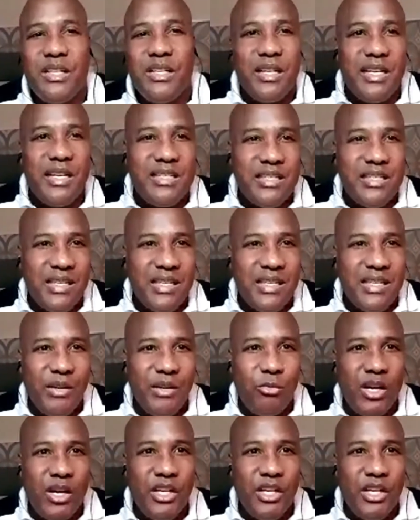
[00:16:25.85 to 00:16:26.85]
let's say,
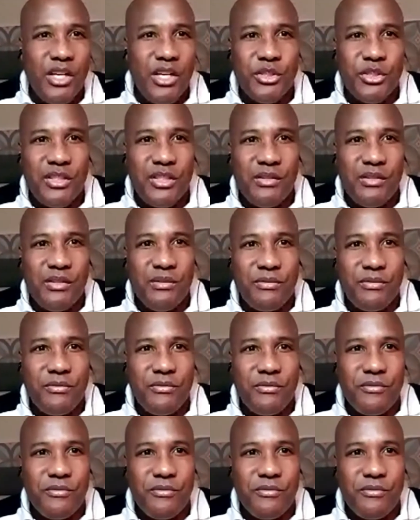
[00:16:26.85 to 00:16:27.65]
$105,000,